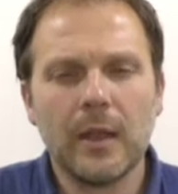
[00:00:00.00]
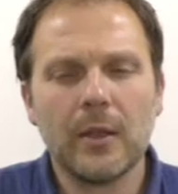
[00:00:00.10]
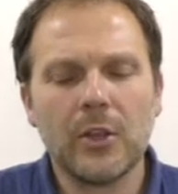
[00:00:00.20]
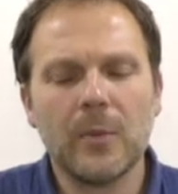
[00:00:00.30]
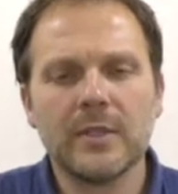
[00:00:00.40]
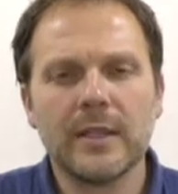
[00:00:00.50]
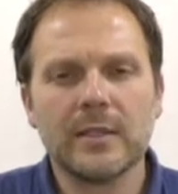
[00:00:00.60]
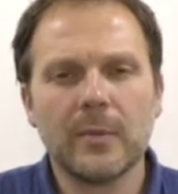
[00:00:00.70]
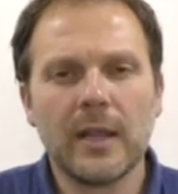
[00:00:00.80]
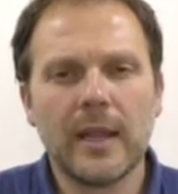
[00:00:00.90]
comes into
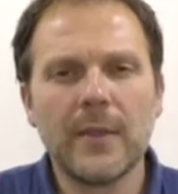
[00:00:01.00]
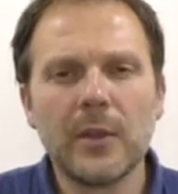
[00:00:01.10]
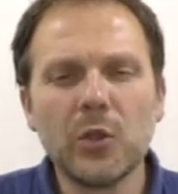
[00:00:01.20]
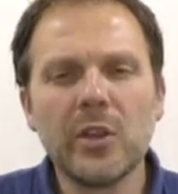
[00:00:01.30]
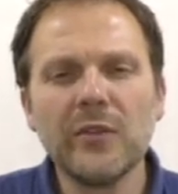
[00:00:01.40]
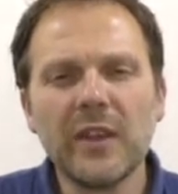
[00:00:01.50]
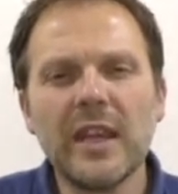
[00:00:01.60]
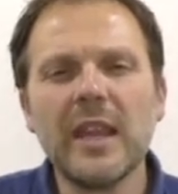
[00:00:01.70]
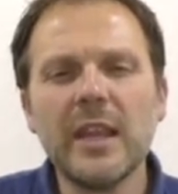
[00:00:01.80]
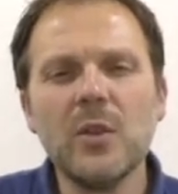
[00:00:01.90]
play. And they're looking for
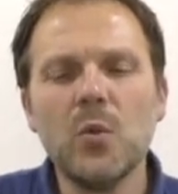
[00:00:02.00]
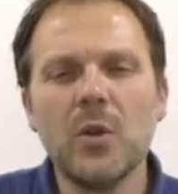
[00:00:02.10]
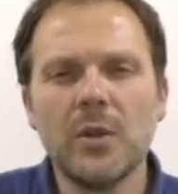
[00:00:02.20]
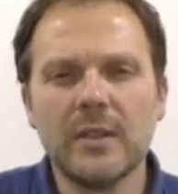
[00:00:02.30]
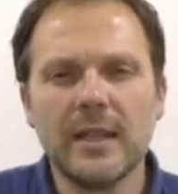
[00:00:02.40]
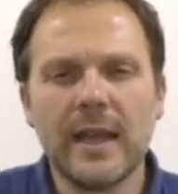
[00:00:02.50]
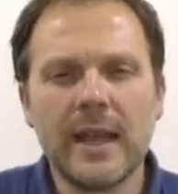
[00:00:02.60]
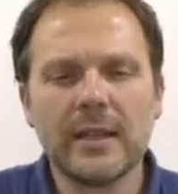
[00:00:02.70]
keywords there.